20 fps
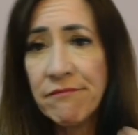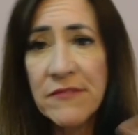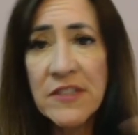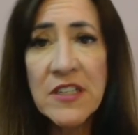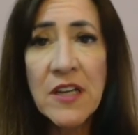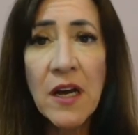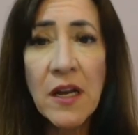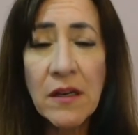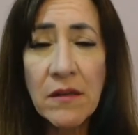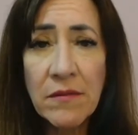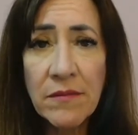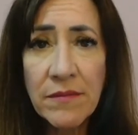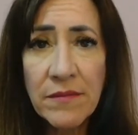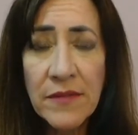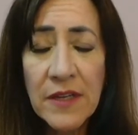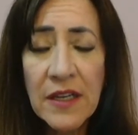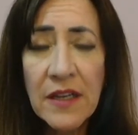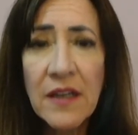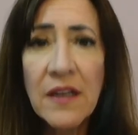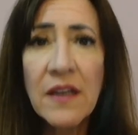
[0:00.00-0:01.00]
Done.
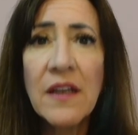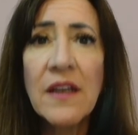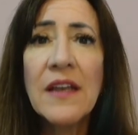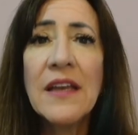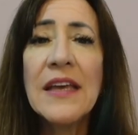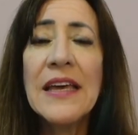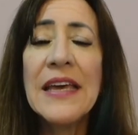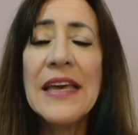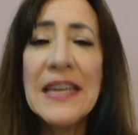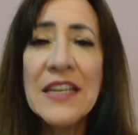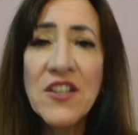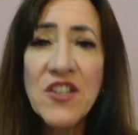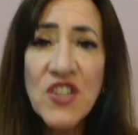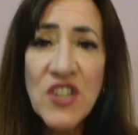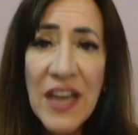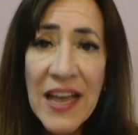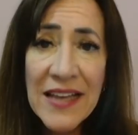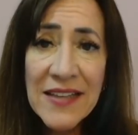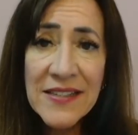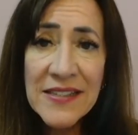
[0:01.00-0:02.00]

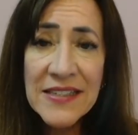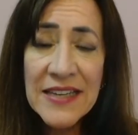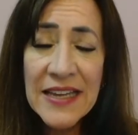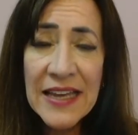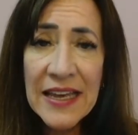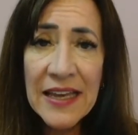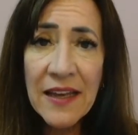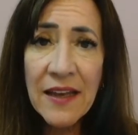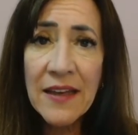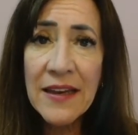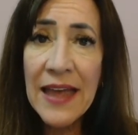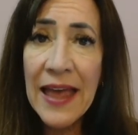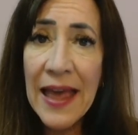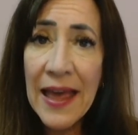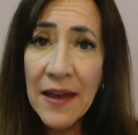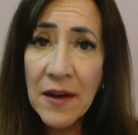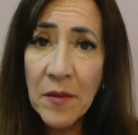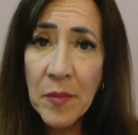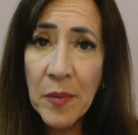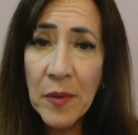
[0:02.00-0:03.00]
Ingesting an
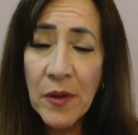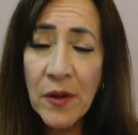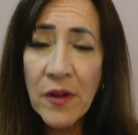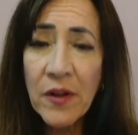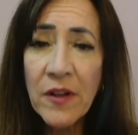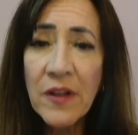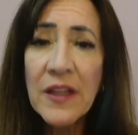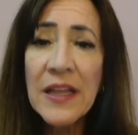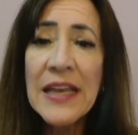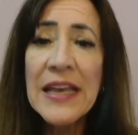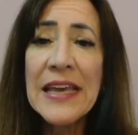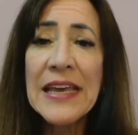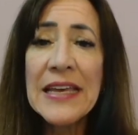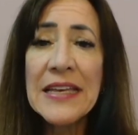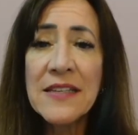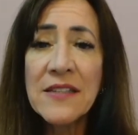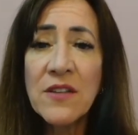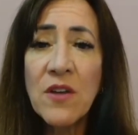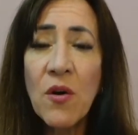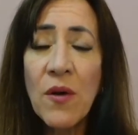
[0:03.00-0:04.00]
edible
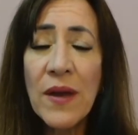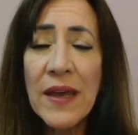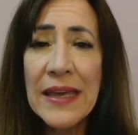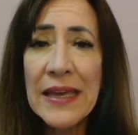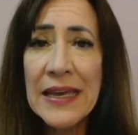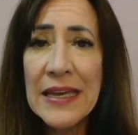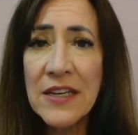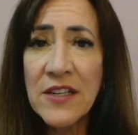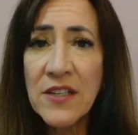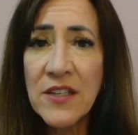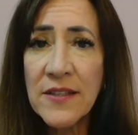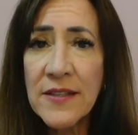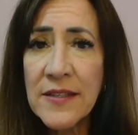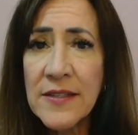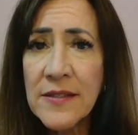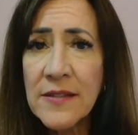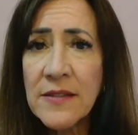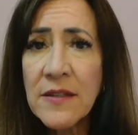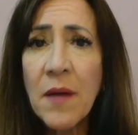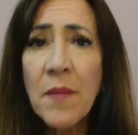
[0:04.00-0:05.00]
is going into the
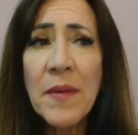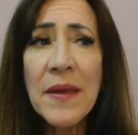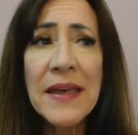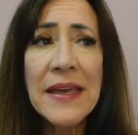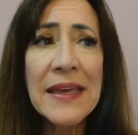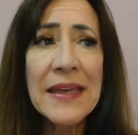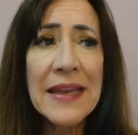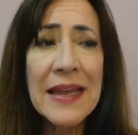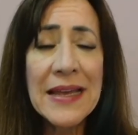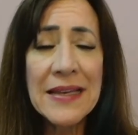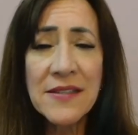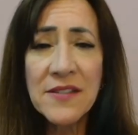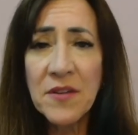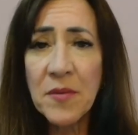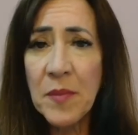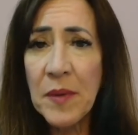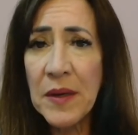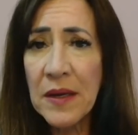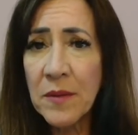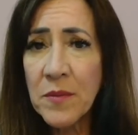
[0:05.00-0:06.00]
stomach. It has to
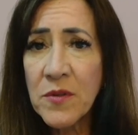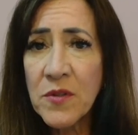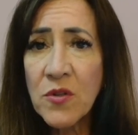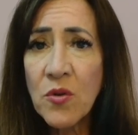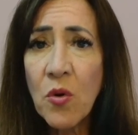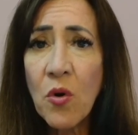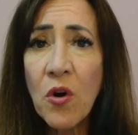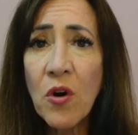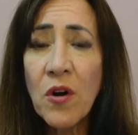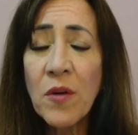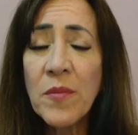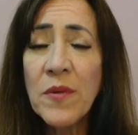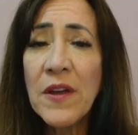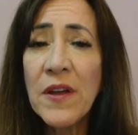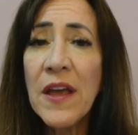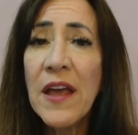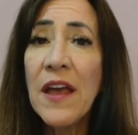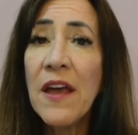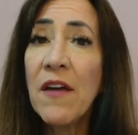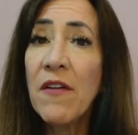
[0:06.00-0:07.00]
be absorbed.
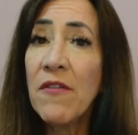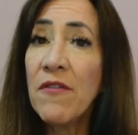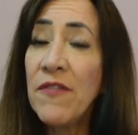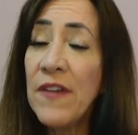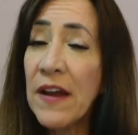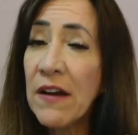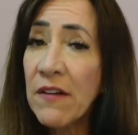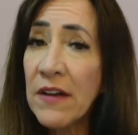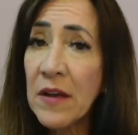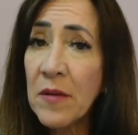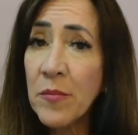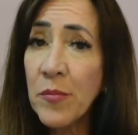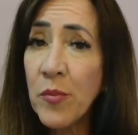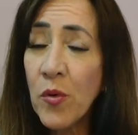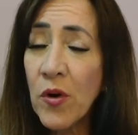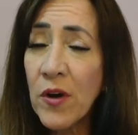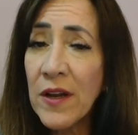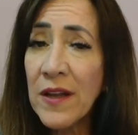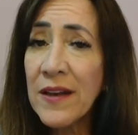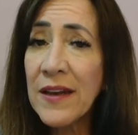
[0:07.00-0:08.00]
Very
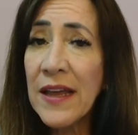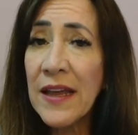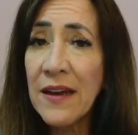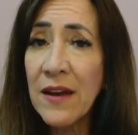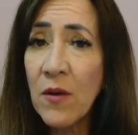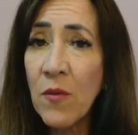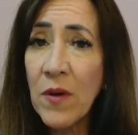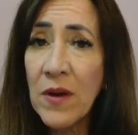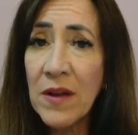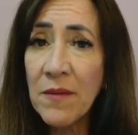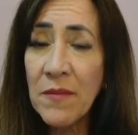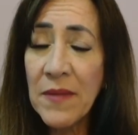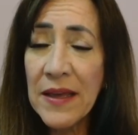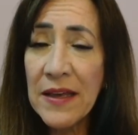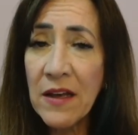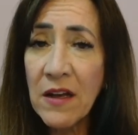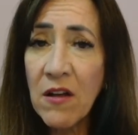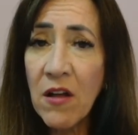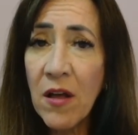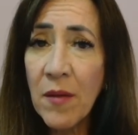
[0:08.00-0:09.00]
important, and I want to
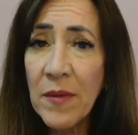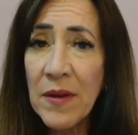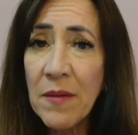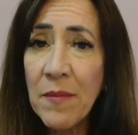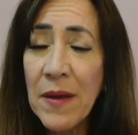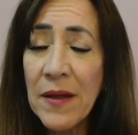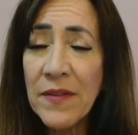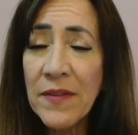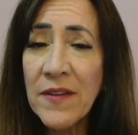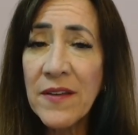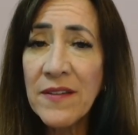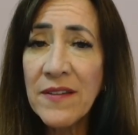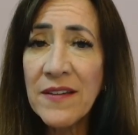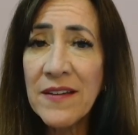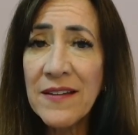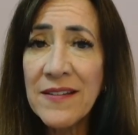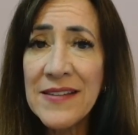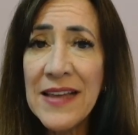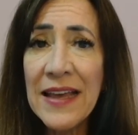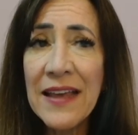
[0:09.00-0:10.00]
make a comment about this in
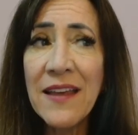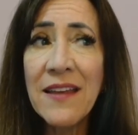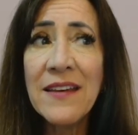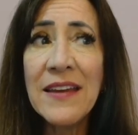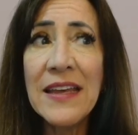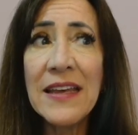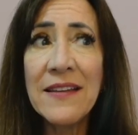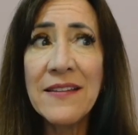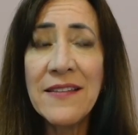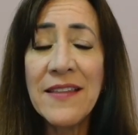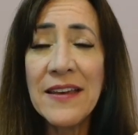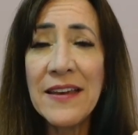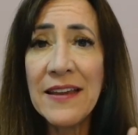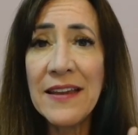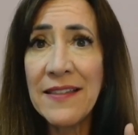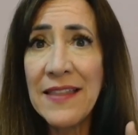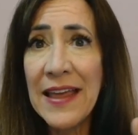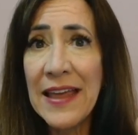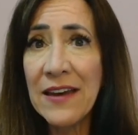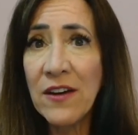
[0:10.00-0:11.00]
a second, is that
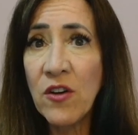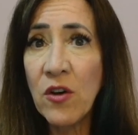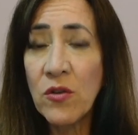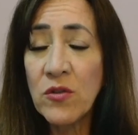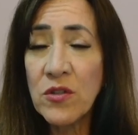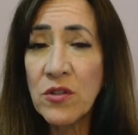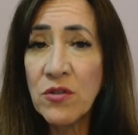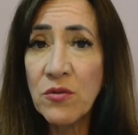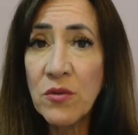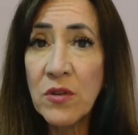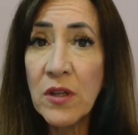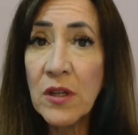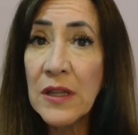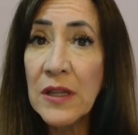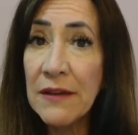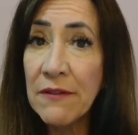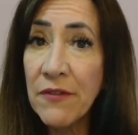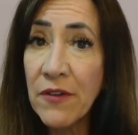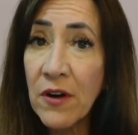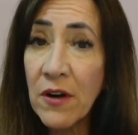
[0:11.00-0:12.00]
it then goes through the
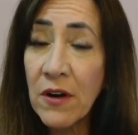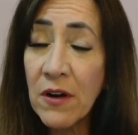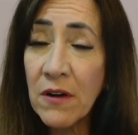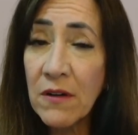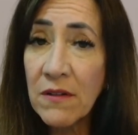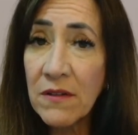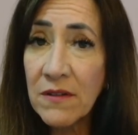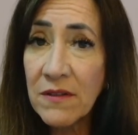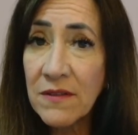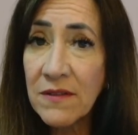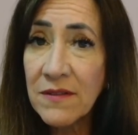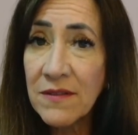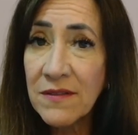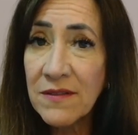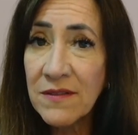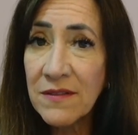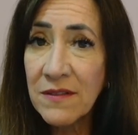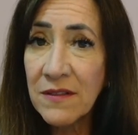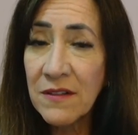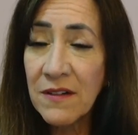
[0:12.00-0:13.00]
liver,
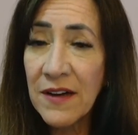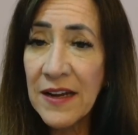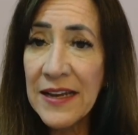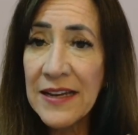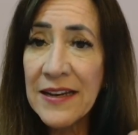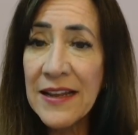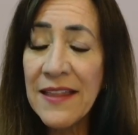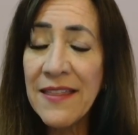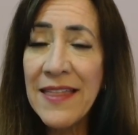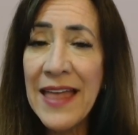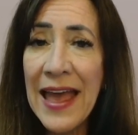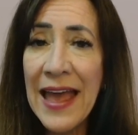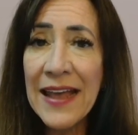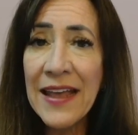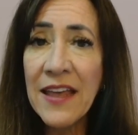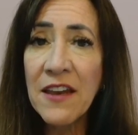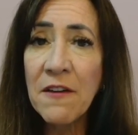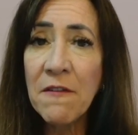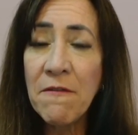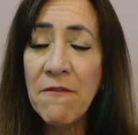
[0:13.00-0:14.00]
all right? And
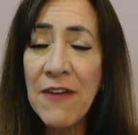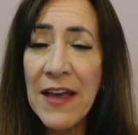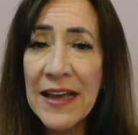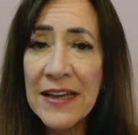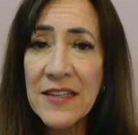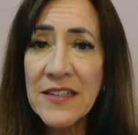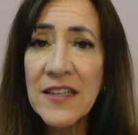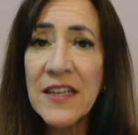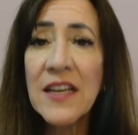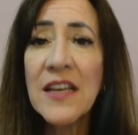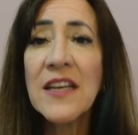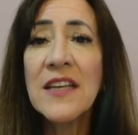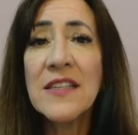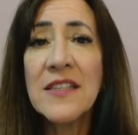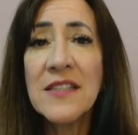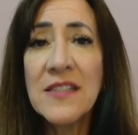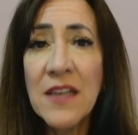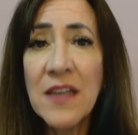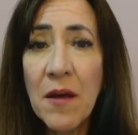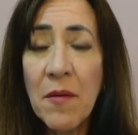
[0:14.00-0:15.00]
that can affect
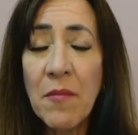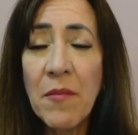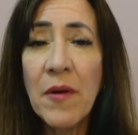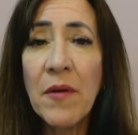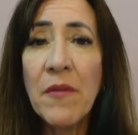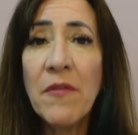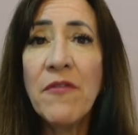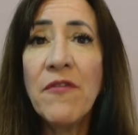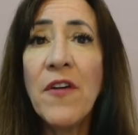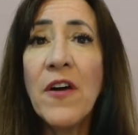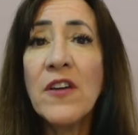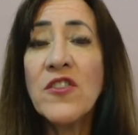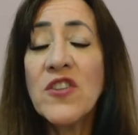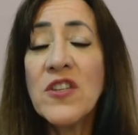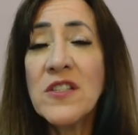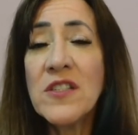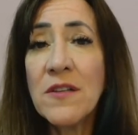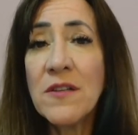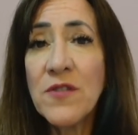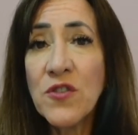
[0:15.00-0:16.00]
some
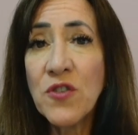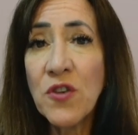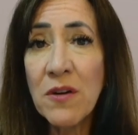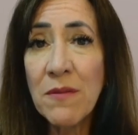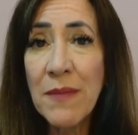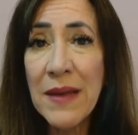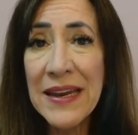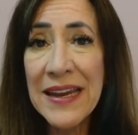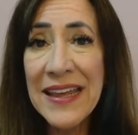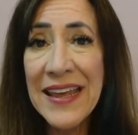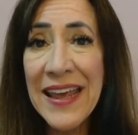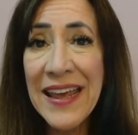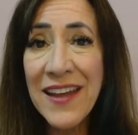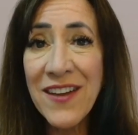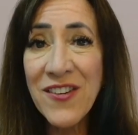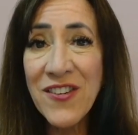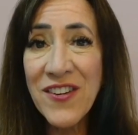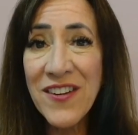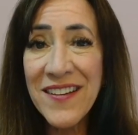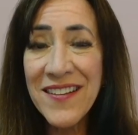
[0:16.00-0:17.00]
functions of certain
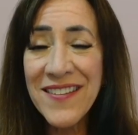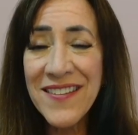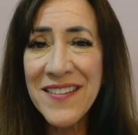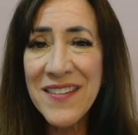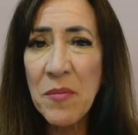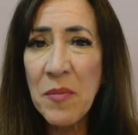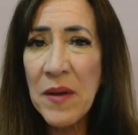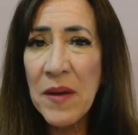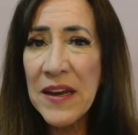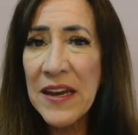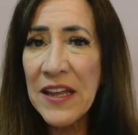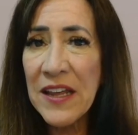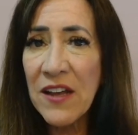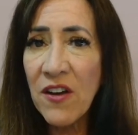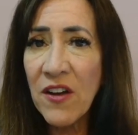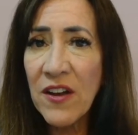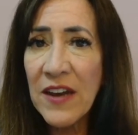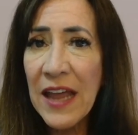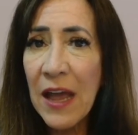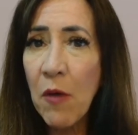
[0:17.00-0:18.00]
medications, depending
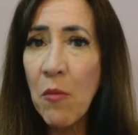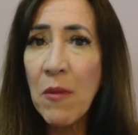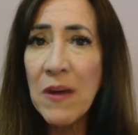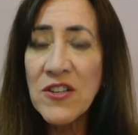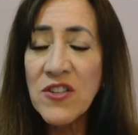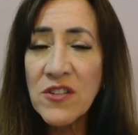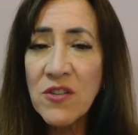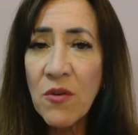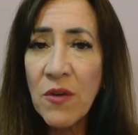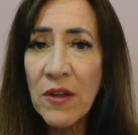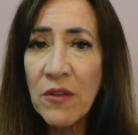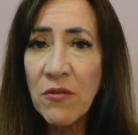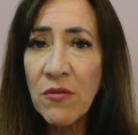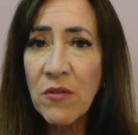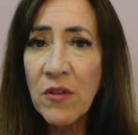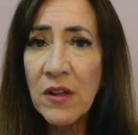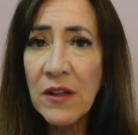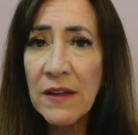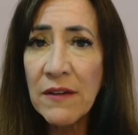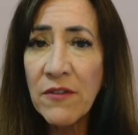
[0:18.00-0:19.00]
on how much is going
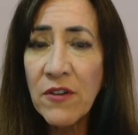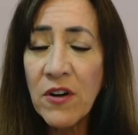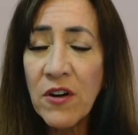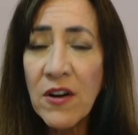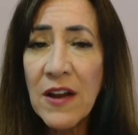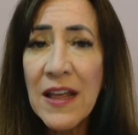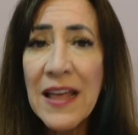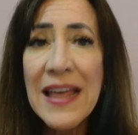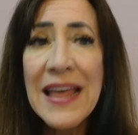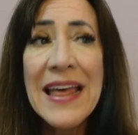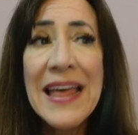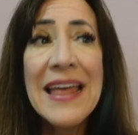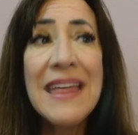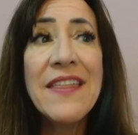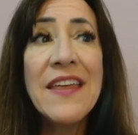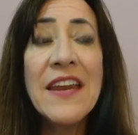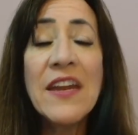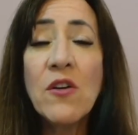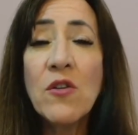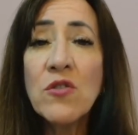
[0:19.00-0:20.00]
through the liver.
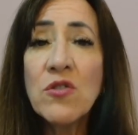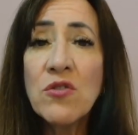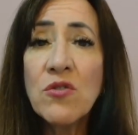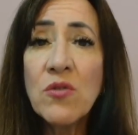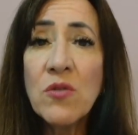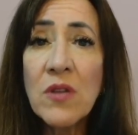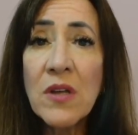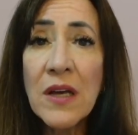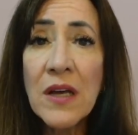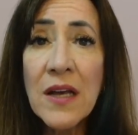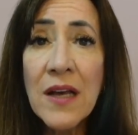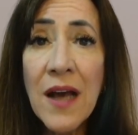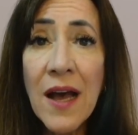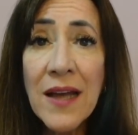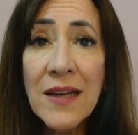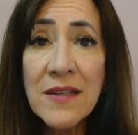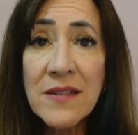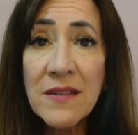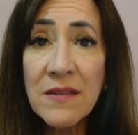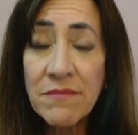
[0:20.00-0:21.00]
Then it goes through the
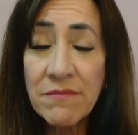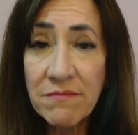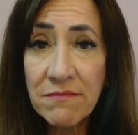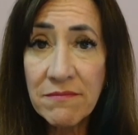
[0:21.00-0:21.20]
gut.